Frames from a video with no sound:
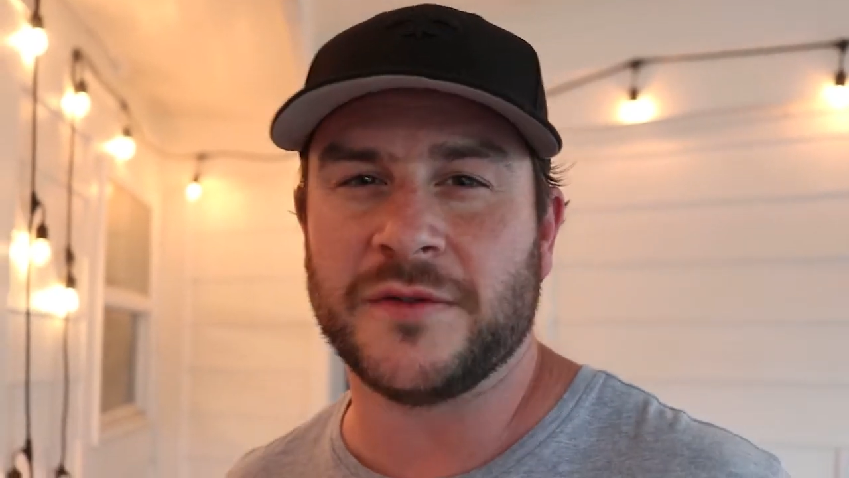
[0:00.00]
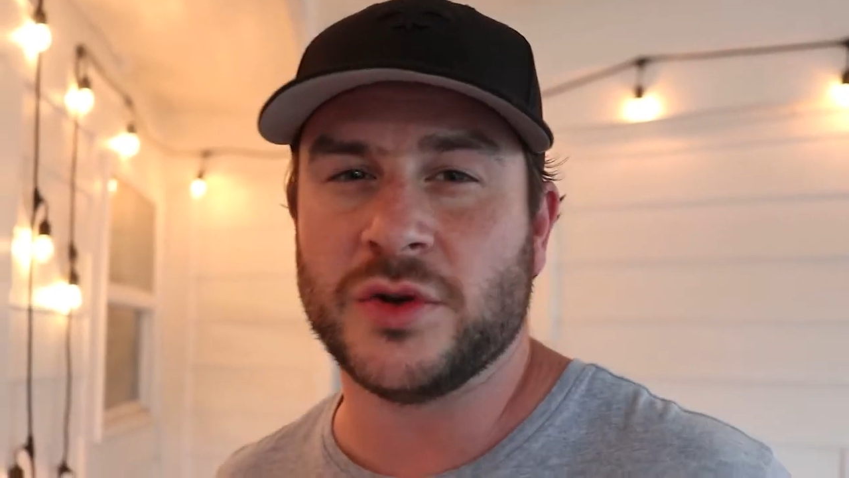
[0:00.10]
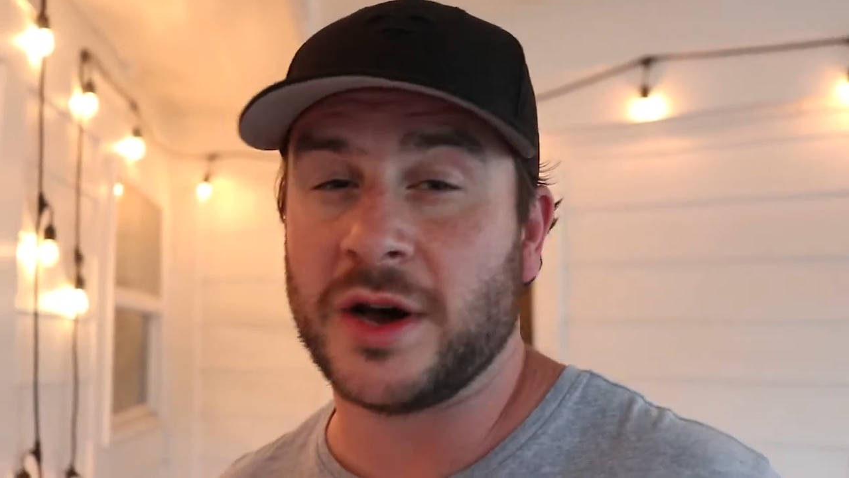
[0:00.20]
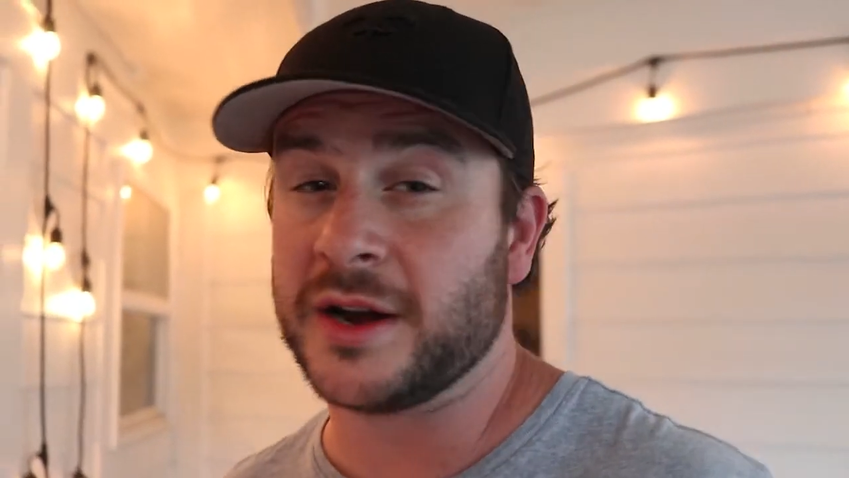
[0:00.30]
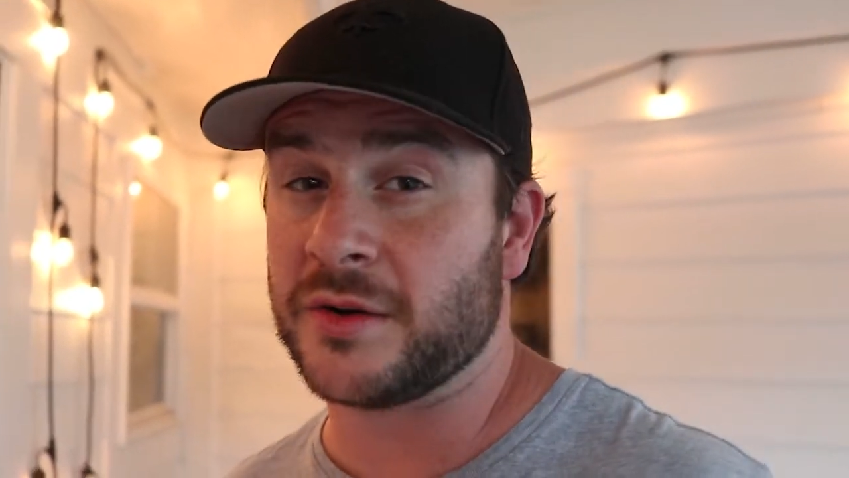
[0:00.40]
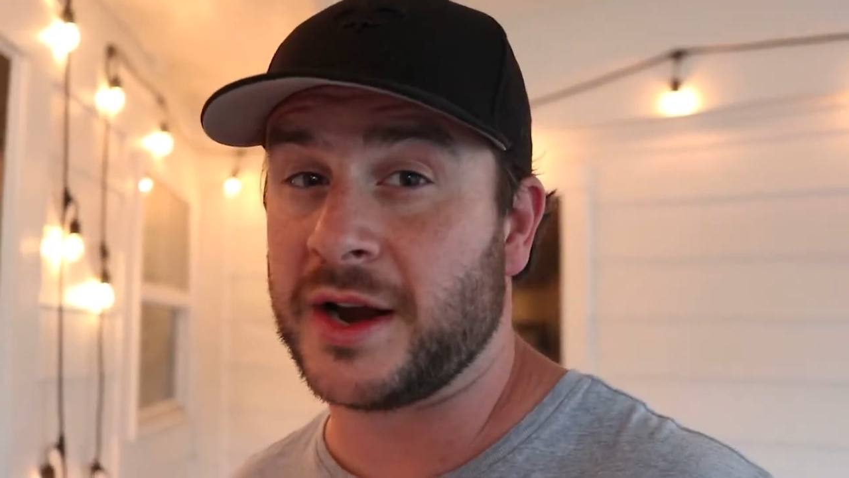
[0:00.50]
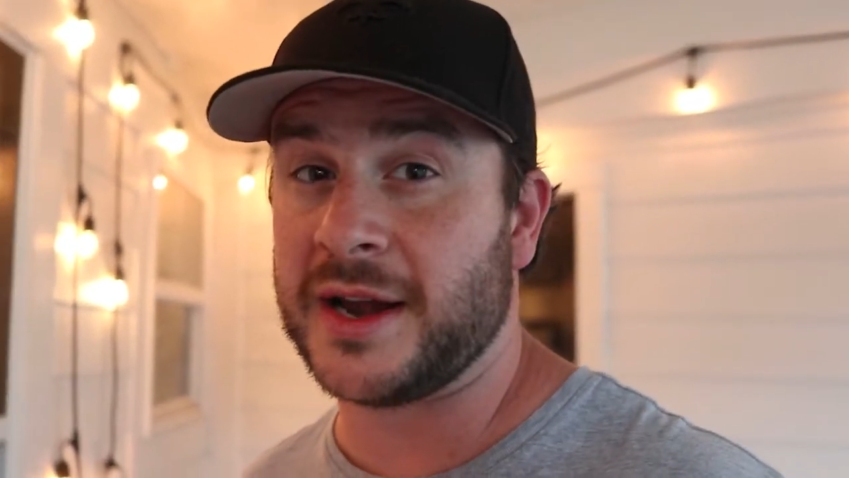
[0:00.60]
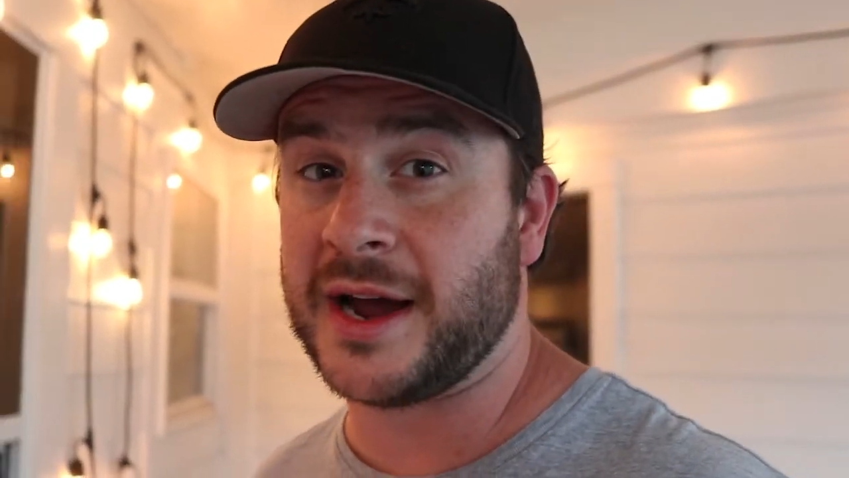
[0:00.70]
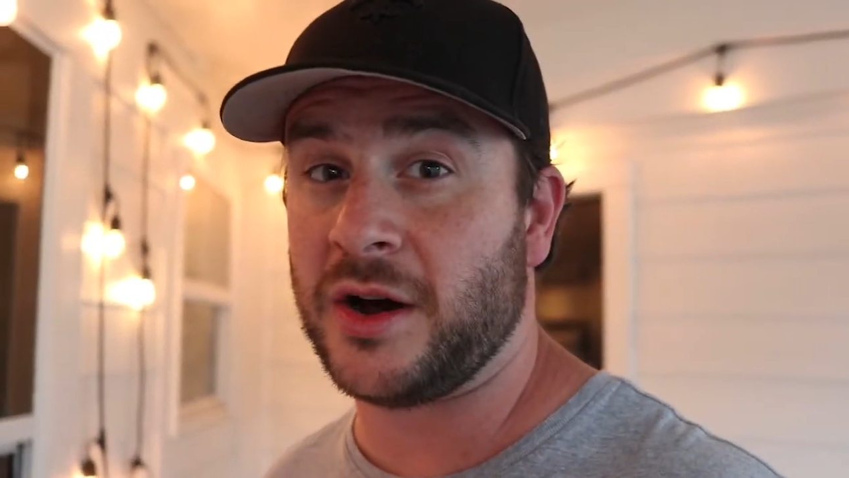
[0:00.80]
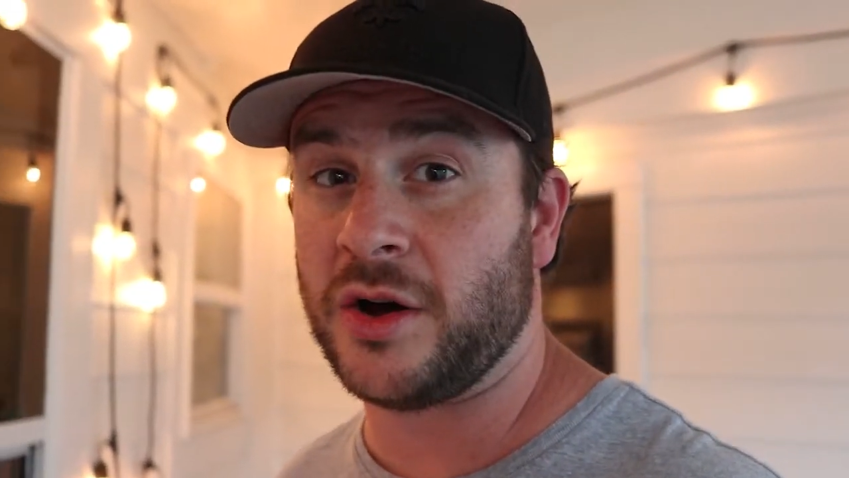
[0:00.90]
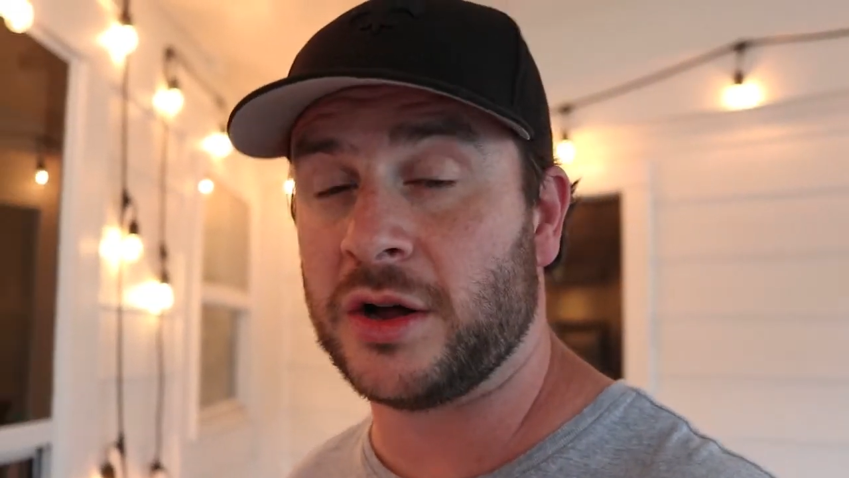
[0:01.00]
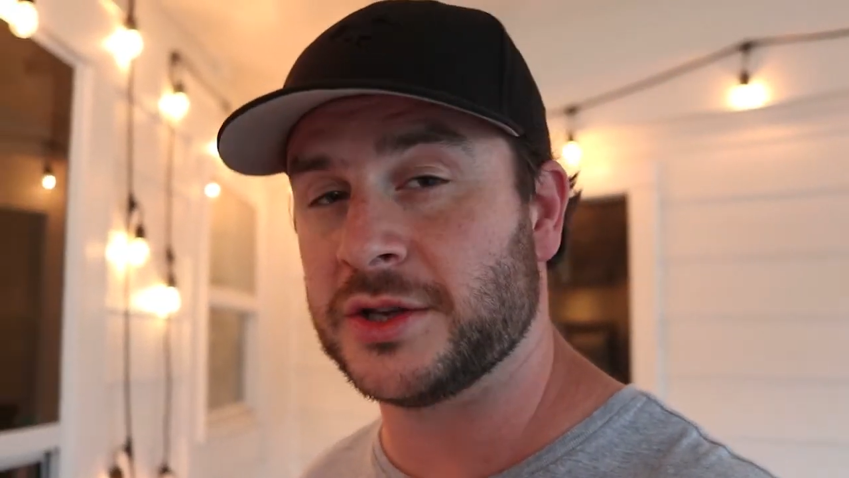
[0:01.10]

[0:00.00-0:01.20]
If you cut it right now, all